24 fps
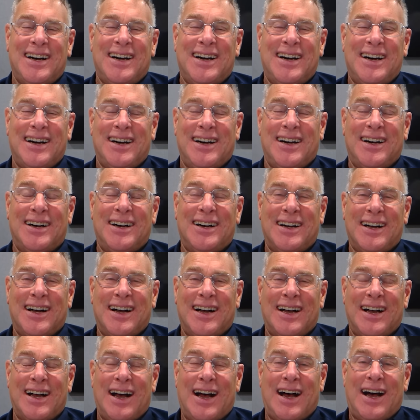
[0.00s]
uh,
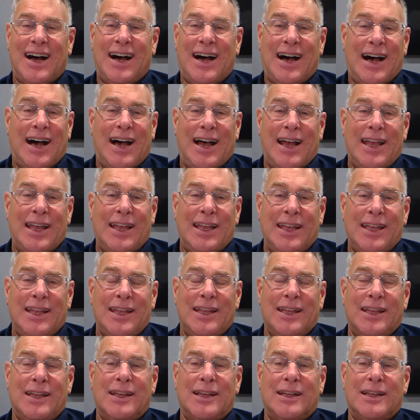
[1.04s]

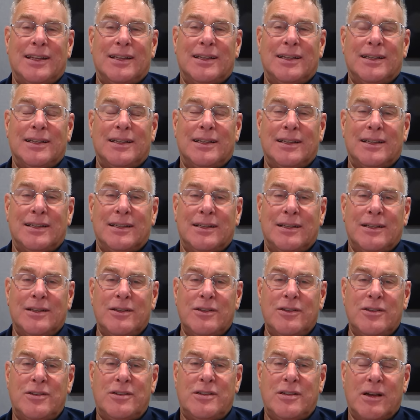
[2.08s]
I
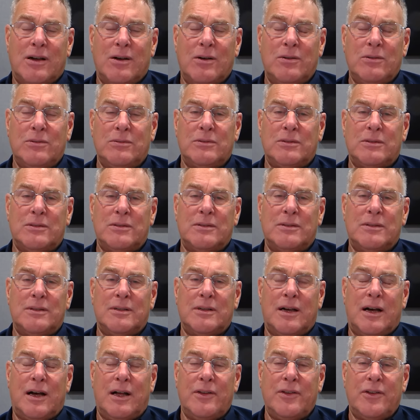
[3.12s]
don't
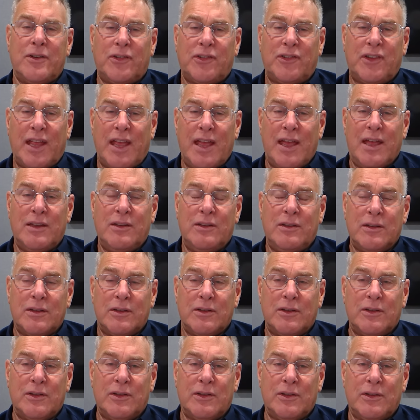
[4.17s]
understand
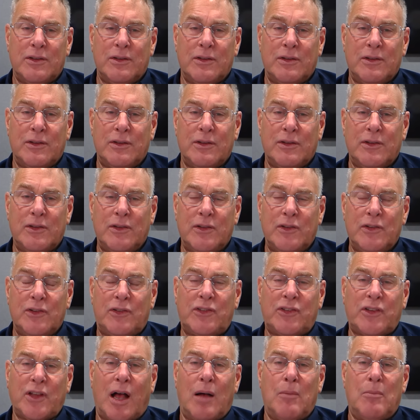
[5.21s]

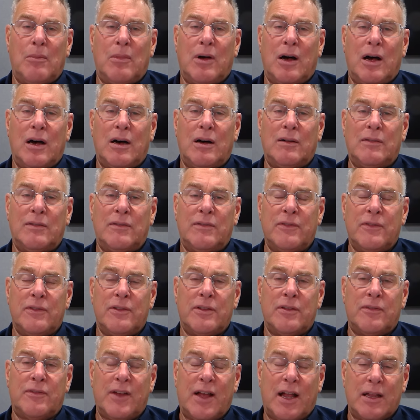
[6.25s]
some of
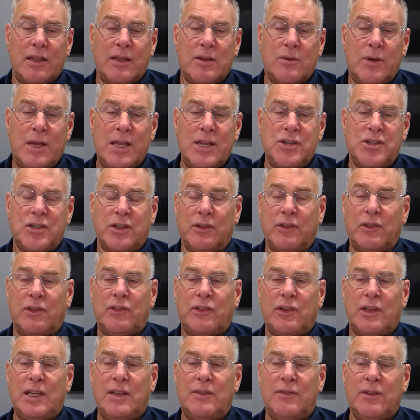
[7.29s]
the
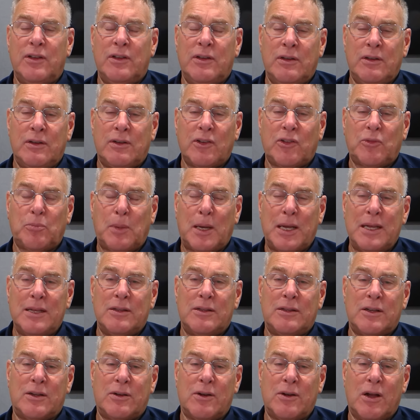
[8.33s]
valuations, even
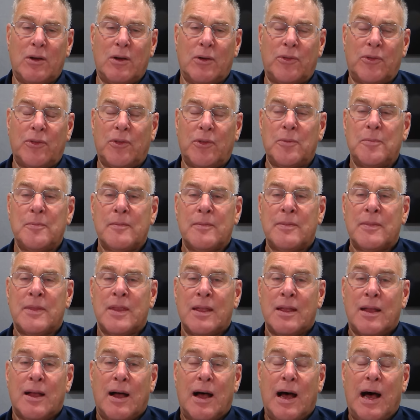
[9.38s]
despite the growth.
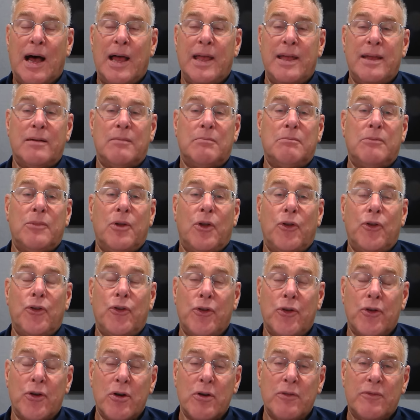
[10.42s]
I am
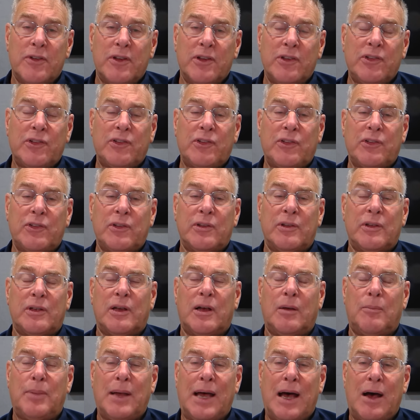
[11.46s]
nervous
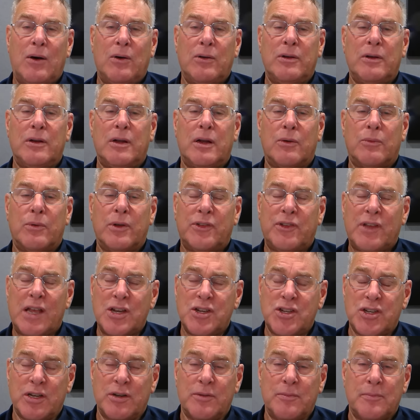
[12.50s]
about a
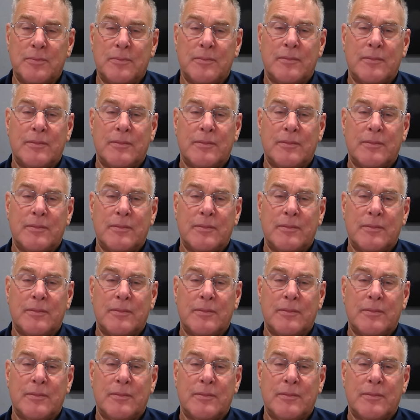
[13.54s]
recession.